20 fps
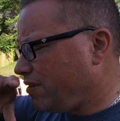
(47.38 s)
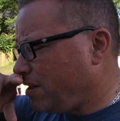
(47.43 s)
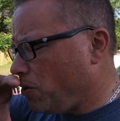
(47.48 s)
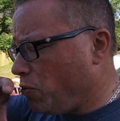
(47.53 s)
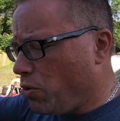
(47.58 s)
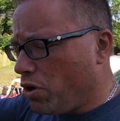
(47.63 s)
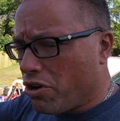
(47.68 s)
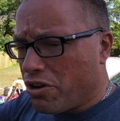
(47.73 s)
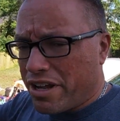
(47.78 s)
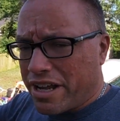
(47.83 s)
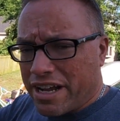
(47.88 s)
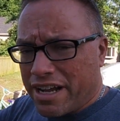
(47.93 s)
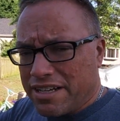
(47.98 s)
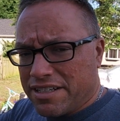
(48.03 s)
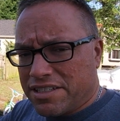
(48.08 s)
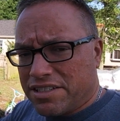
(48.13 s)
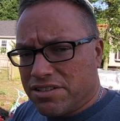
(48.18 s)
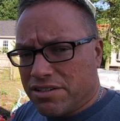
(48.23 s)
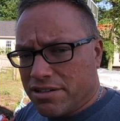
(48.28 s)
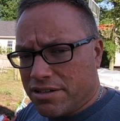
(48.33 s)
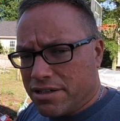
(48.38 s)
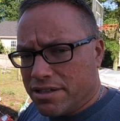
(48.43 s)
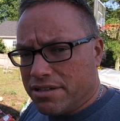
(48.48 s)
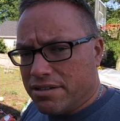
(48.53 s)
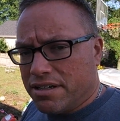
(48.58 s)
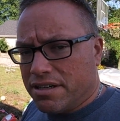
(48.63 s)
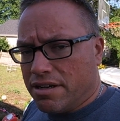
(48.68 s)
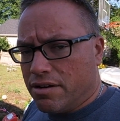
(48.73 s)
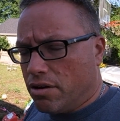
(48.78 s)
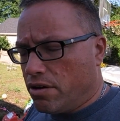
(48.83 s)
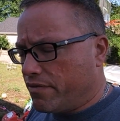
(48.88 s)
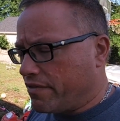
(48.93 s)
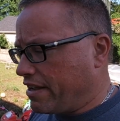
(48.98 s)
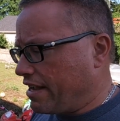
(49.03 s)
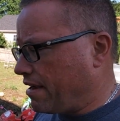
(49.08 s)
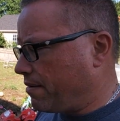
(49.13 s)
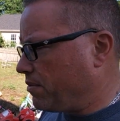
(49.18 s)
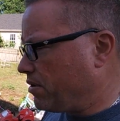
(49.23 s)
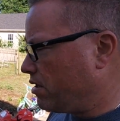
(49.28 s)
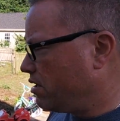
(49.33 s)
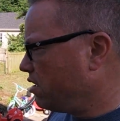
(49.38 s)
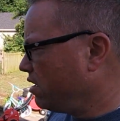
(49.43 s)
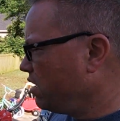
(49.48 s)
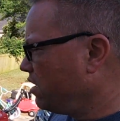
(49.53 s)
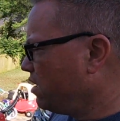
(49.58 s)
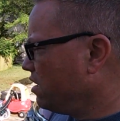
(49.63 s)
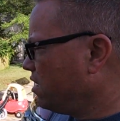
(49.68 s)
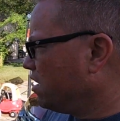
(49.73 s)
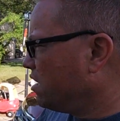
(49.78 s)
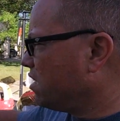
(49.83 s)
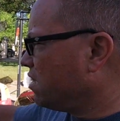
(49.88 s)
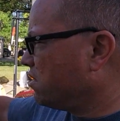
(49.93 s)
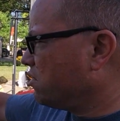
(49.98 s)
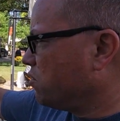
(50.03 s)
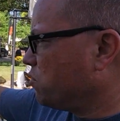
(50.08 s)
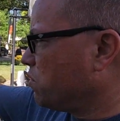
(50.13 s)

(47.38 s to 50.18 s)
we already kind of started off camera. There